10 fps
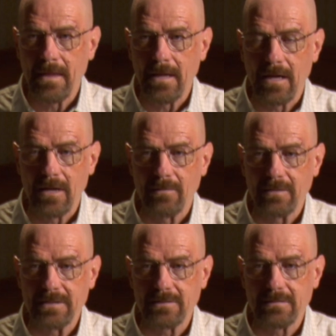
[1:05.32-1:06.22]
I
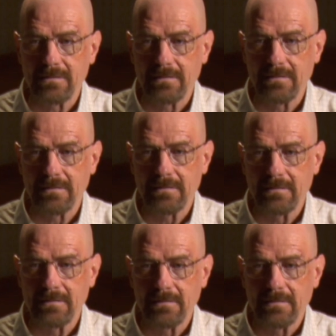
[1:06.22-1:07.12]
always
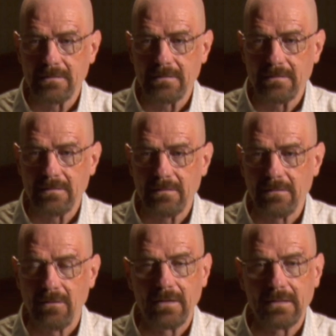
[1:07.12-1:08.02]

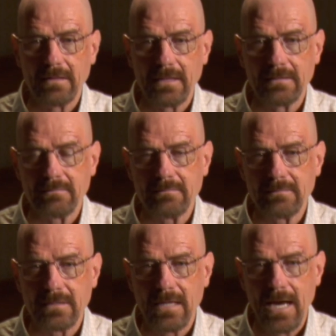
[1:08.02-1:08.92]
thought that
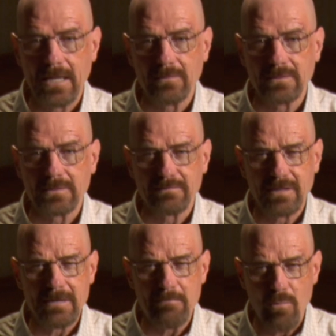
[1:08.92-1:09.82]
Hank was a
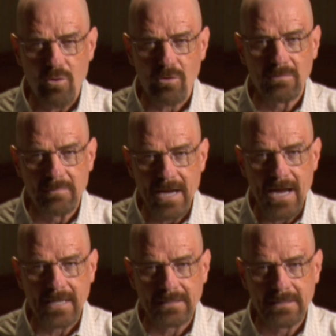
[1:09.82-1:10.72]
very moral
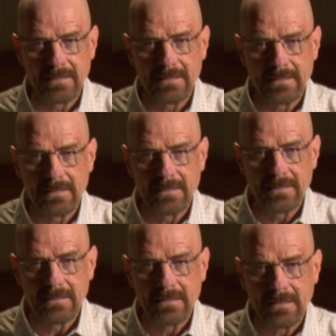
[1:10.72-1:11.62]
man,
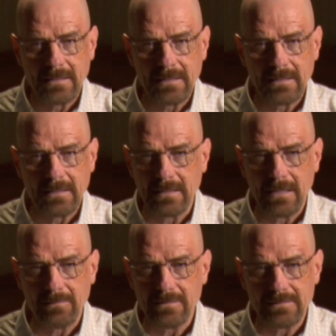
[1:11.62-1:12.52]
and
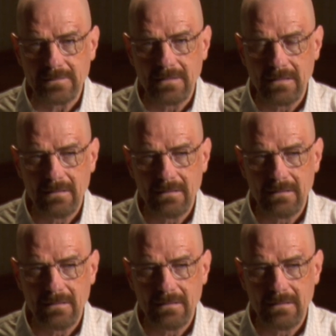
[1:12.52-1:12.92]
I was